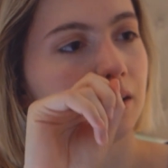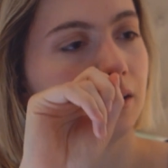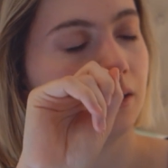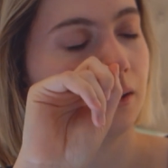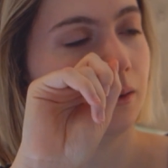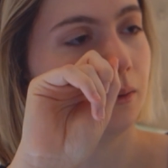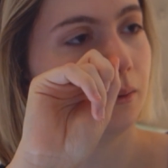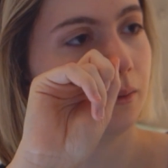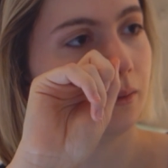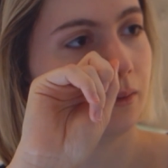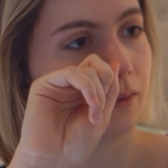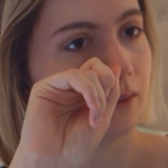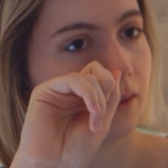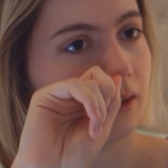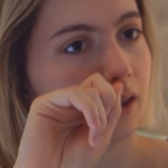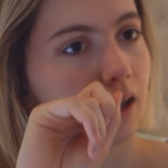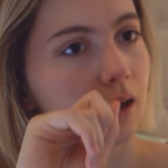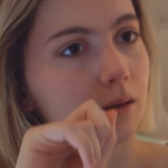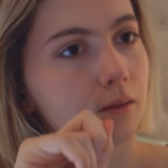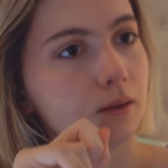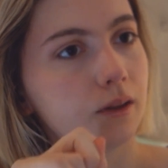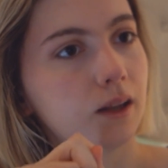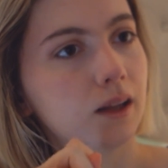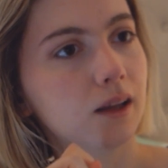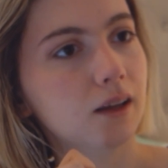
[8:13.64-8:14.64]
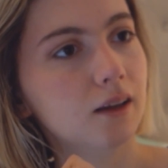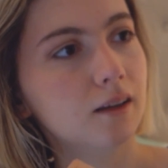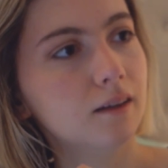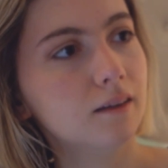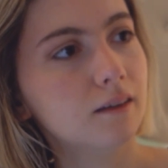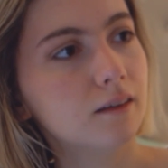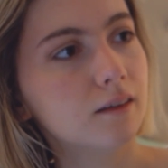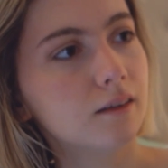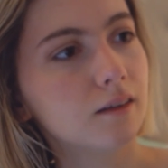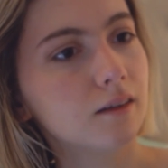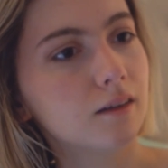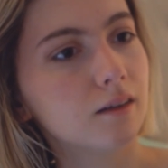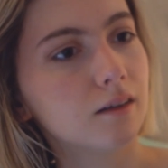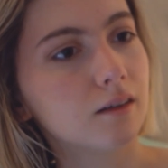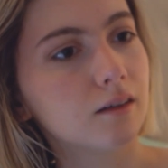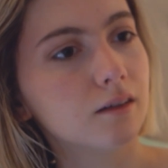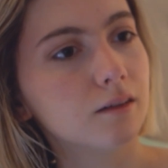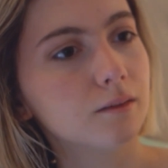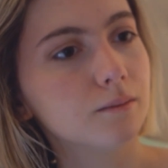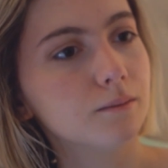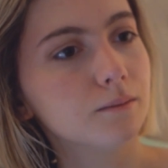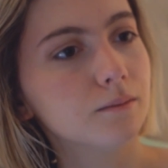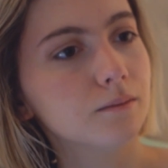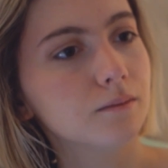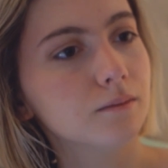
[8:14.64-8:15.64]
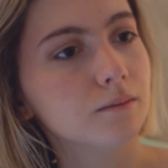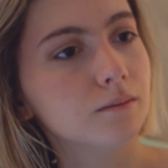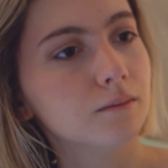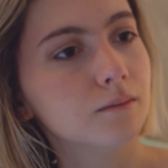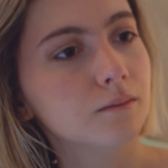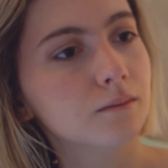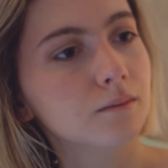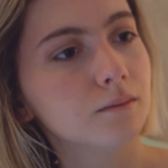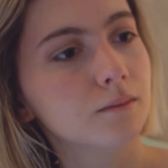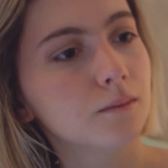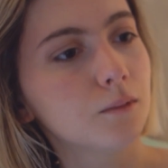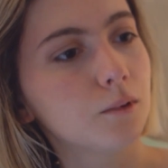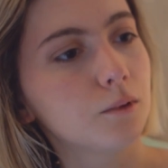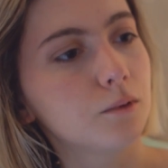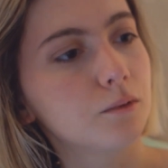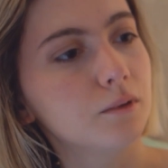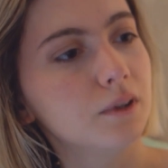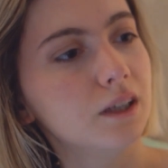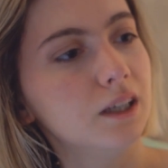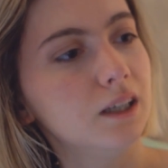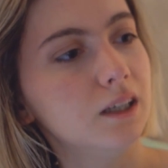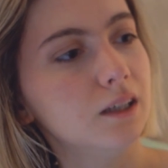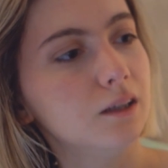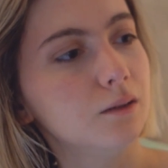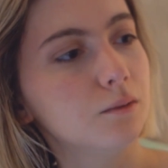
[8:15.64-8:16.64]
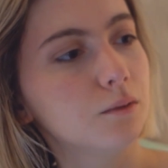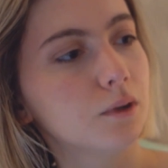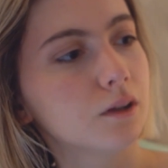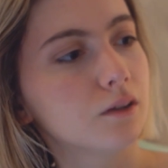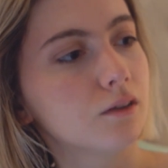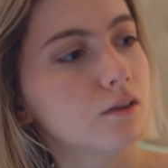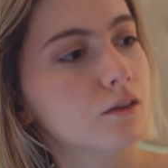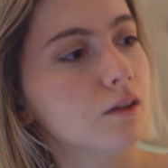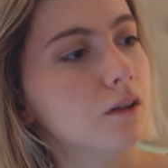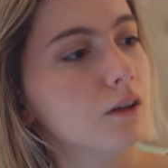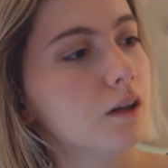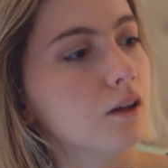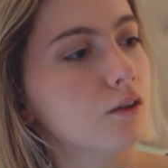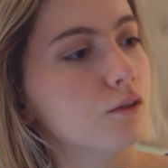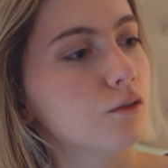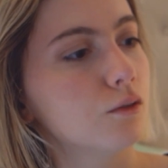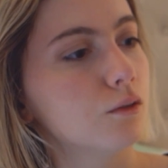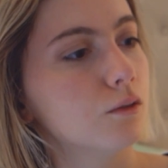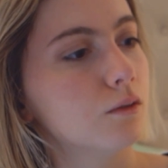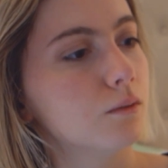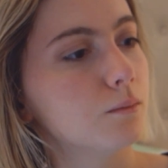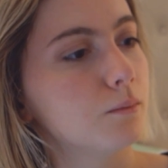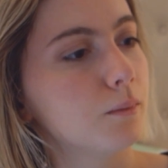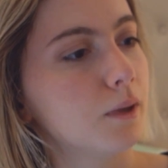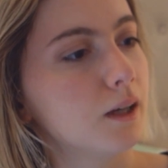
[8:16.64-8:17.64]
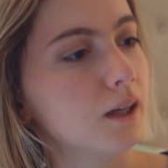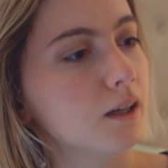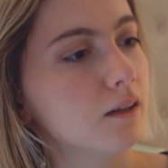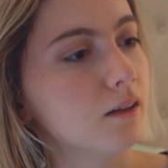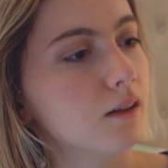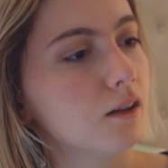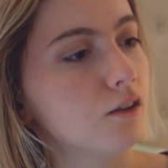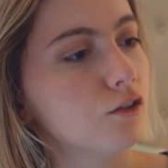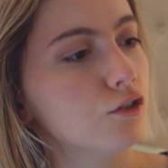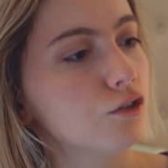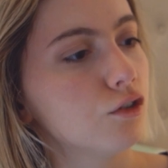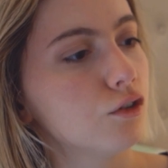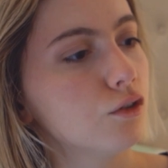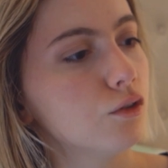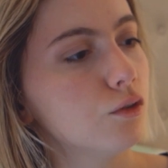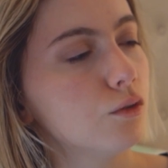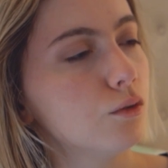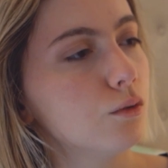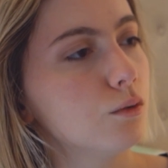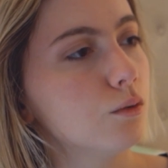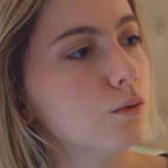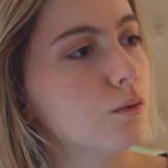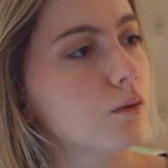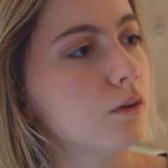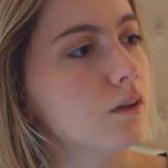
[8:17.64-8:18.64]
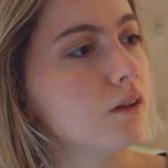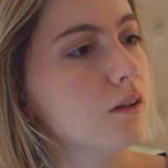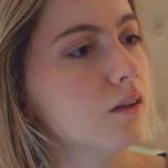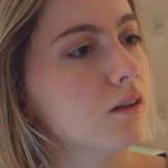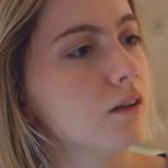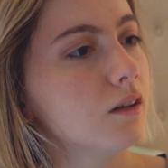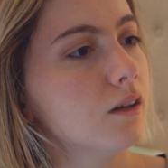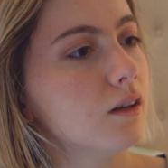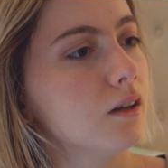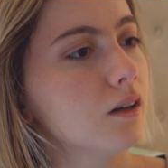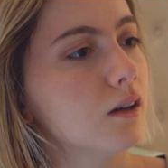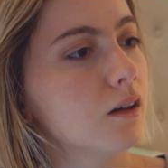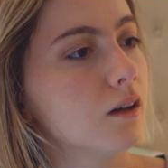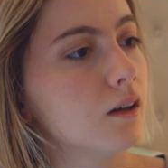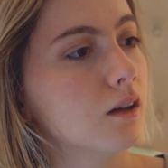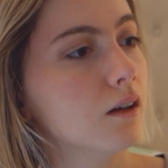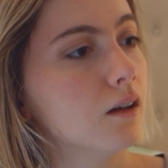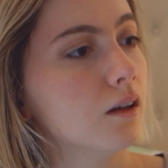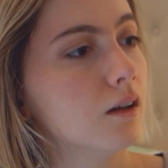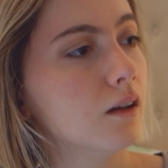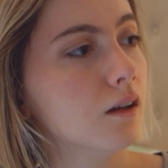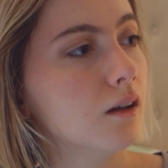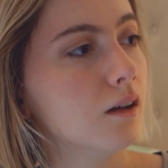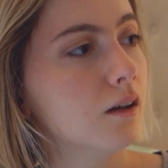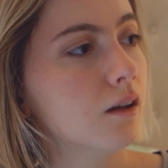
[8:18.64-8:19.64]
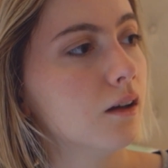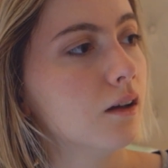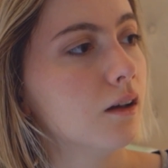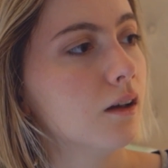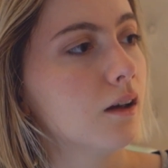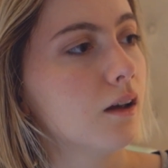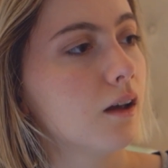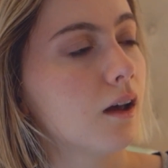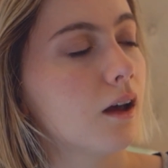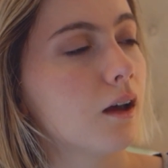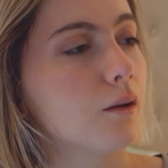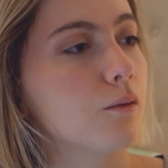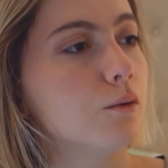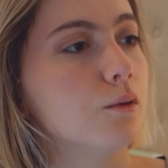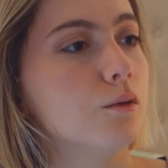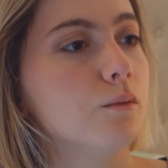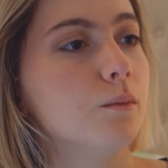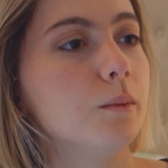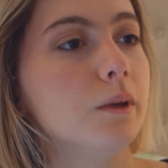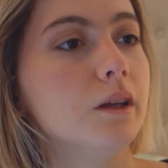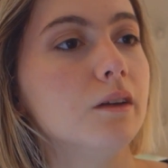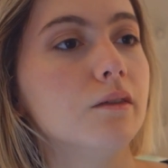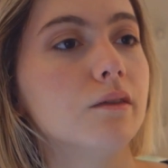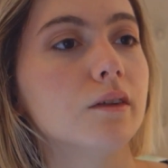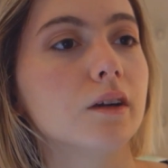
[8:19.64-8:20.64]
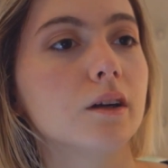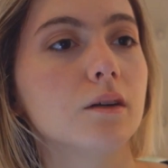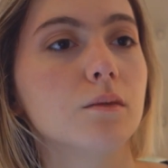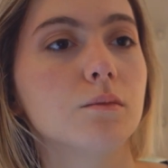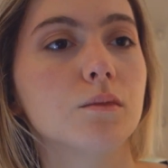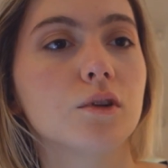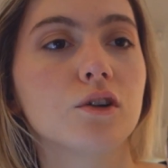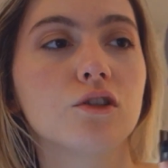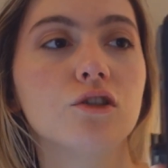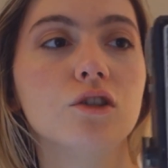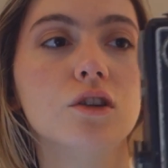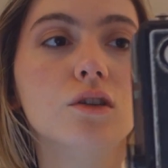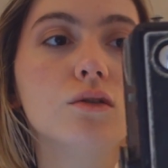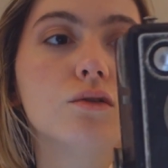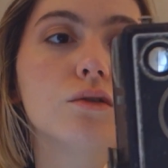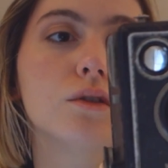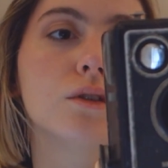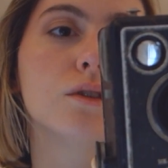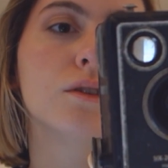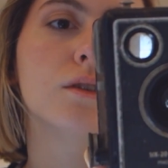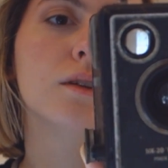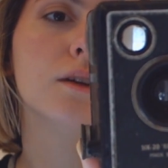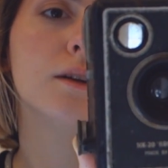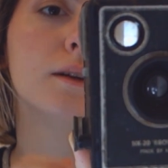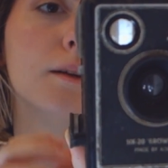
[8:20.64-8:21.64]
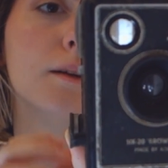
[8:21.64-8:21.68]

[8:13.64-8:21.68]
used nowadays, or really what I should pay attention to or anything, I would be very much interested.